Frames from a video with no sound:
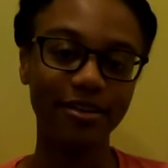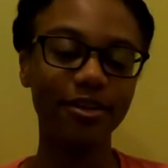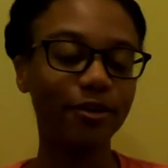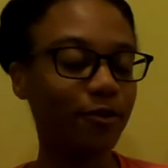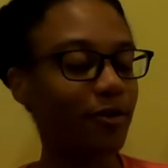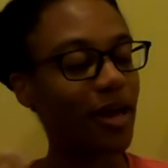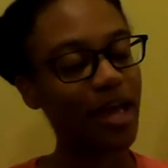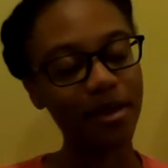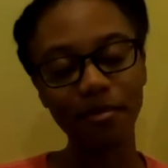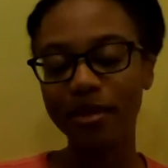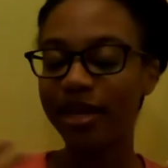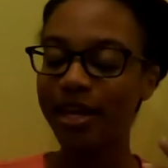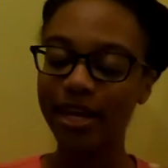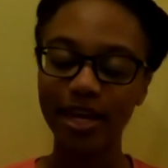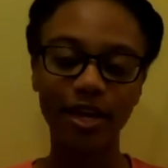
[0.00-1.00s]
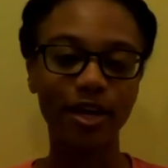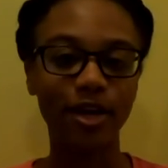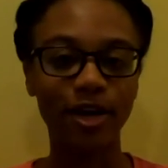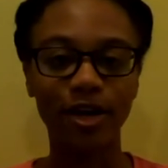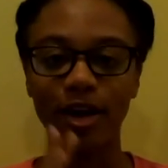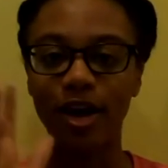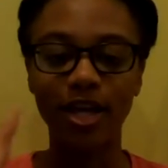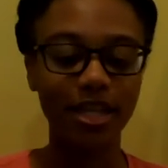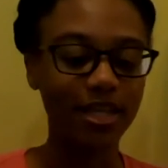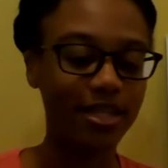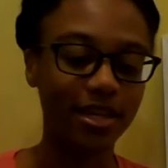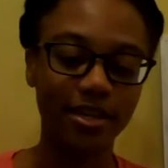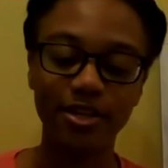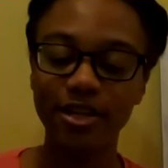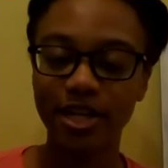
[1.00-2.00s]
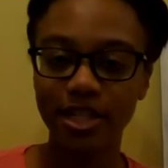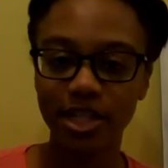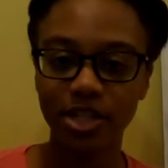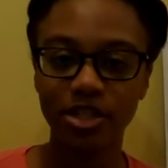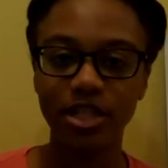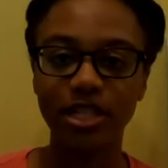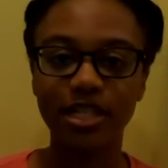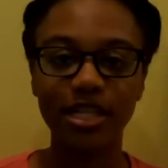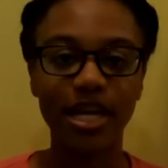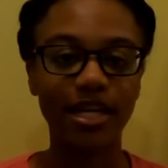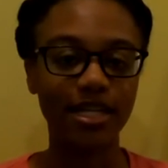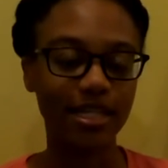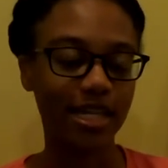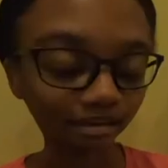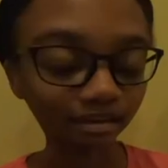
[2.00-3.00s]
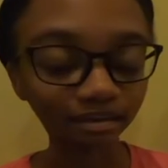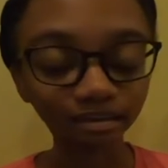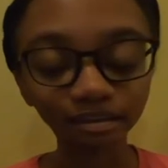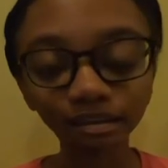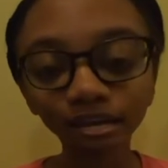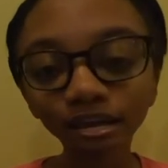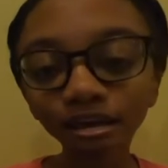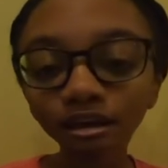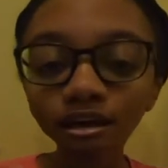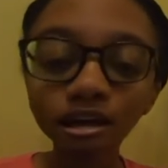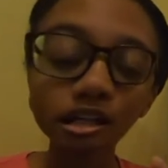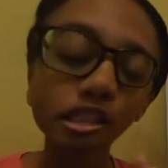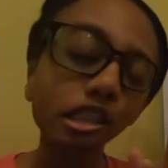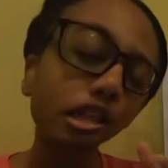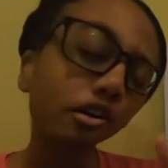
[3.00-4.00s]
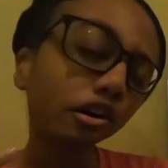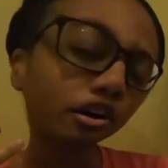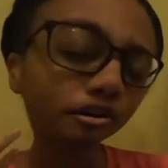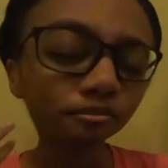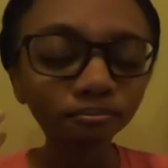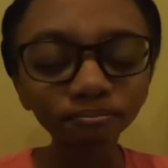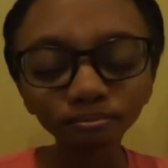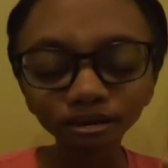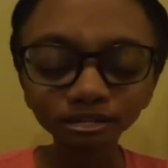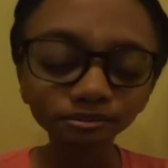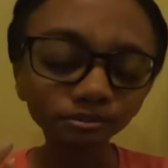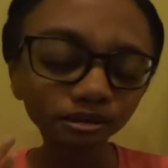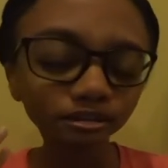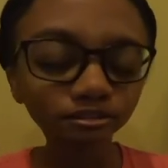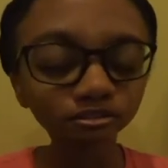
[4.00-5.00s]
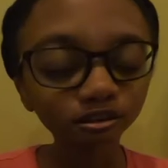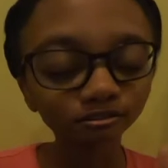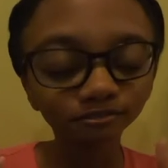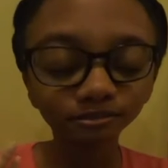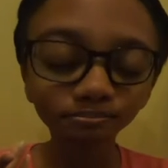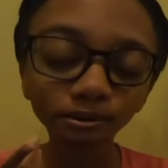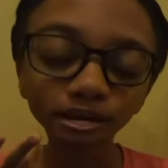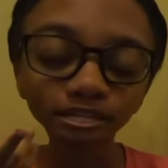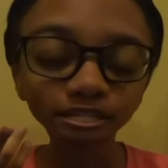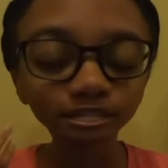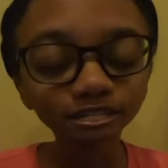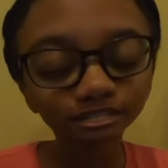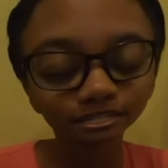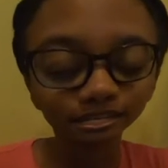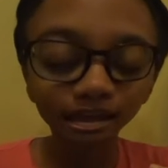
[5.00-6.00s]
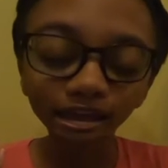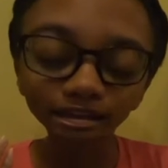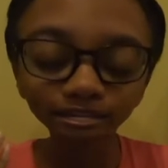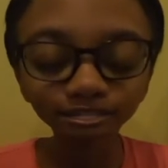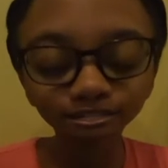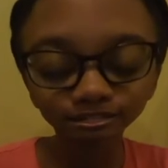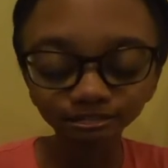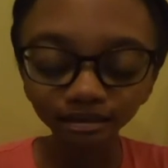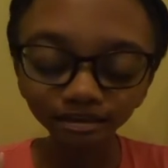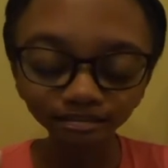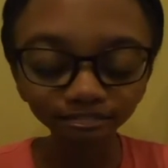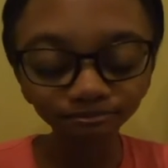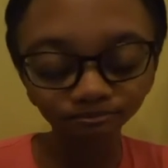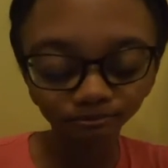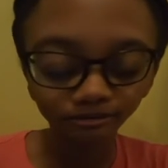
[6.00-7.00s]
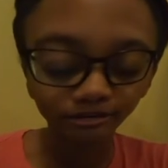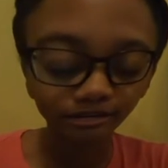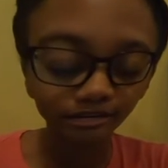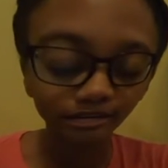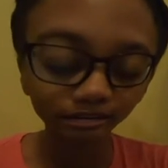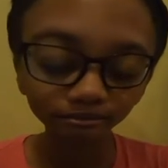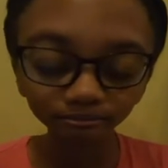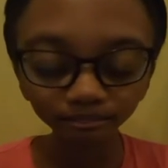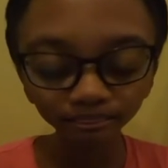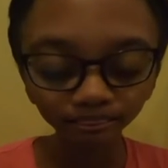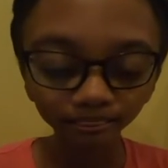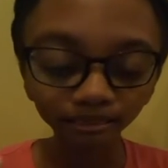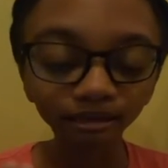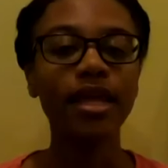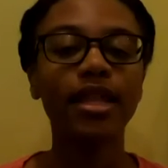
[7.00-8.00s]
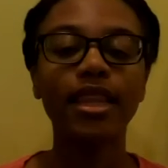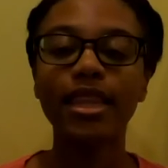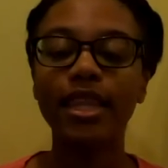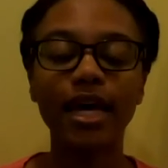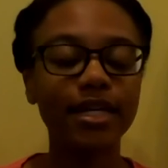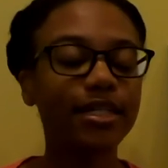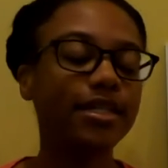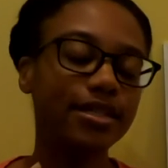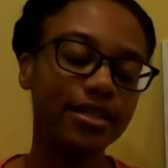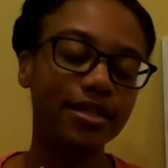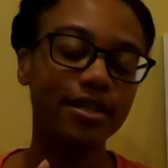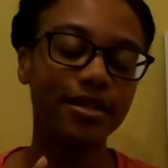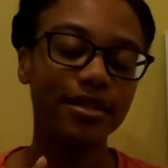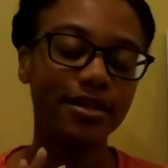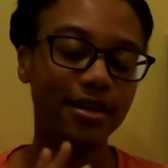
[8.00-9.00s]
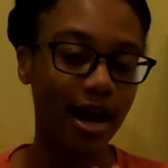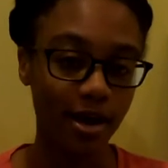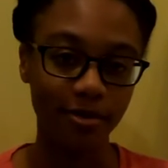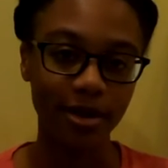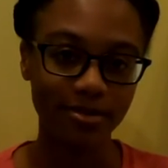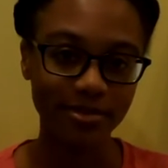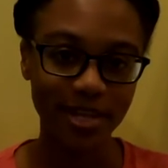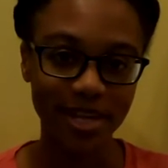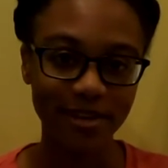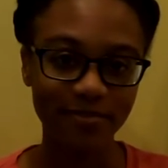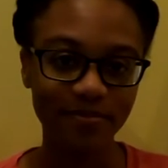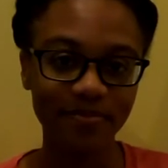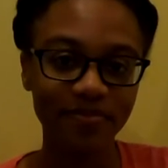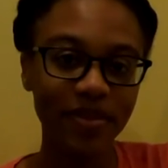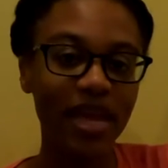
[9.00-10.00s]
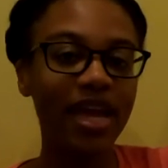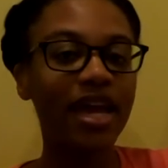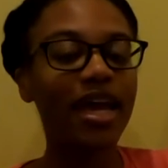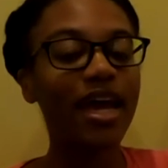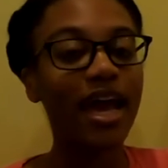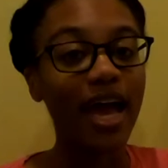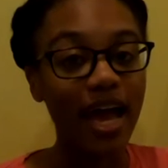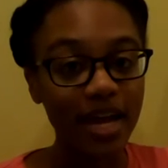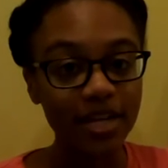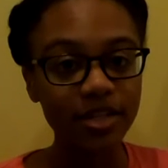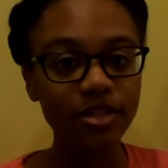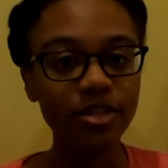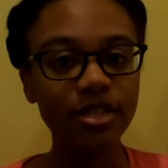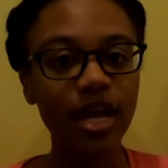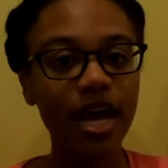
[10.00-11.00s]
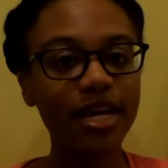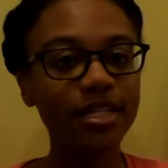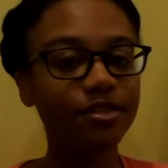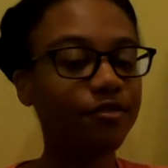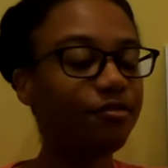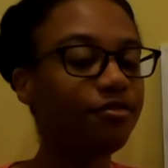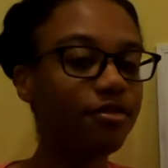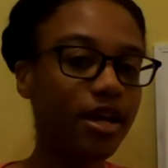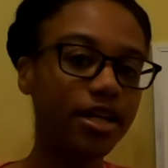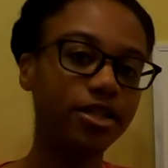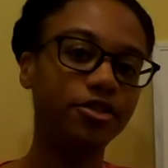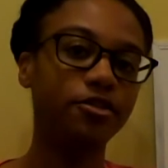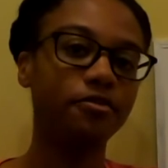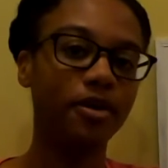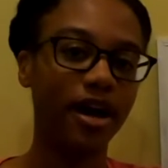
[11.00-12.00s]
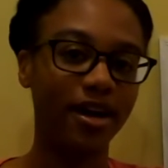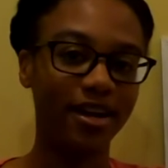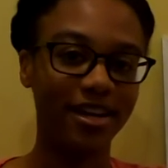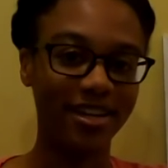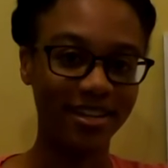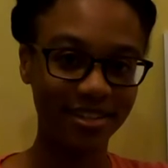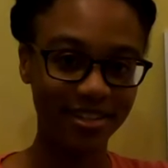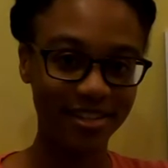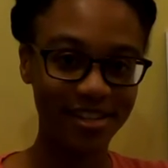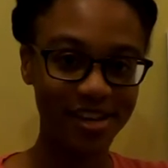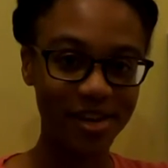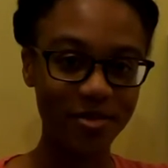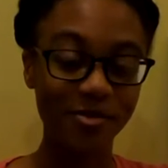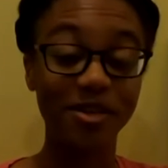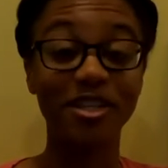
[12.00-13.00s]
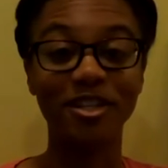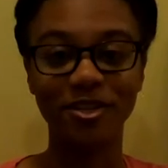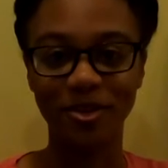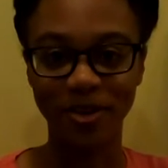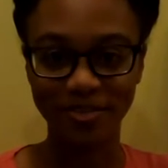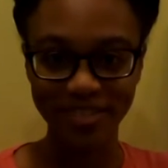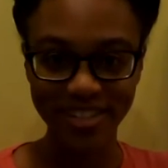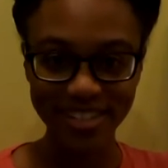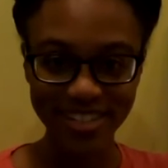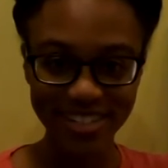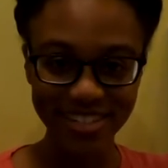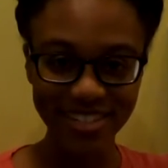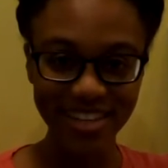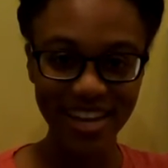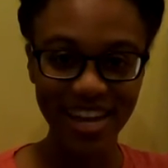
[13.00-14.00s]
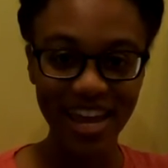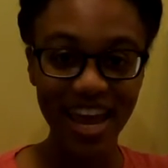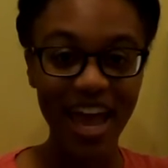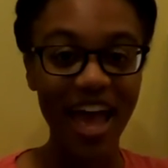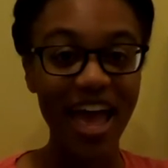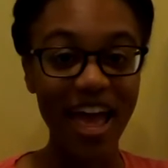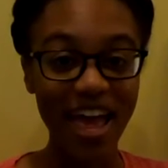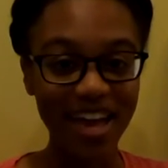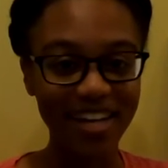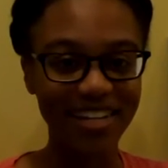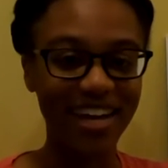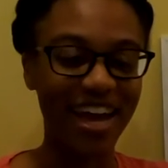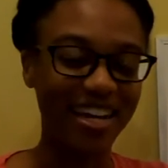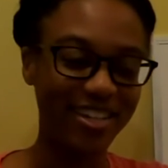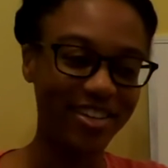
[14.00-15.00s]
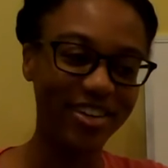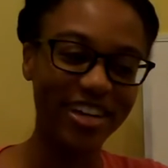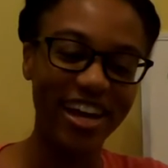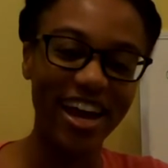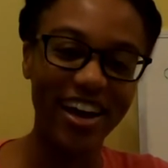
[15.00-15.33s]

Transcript: who came in here on these internet streets and said, the best way to solve depression is to exercise more. Mm, that's not what I'm saying. Exercise floods your body with endorphins. And as we know,